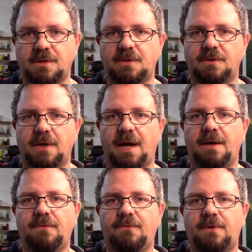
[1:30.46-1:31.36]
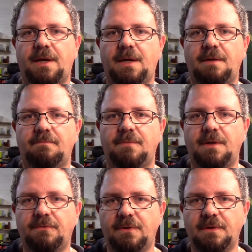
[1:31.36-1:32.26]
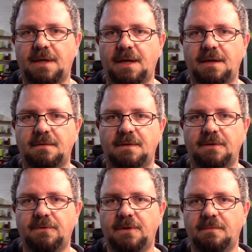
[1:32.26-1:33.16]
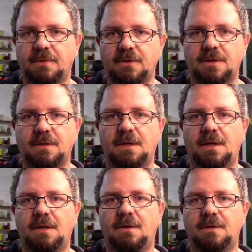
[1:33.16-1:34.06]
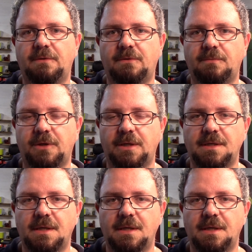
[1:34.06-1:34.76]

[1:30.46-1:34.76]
to have a different head, different emotion on different bodies.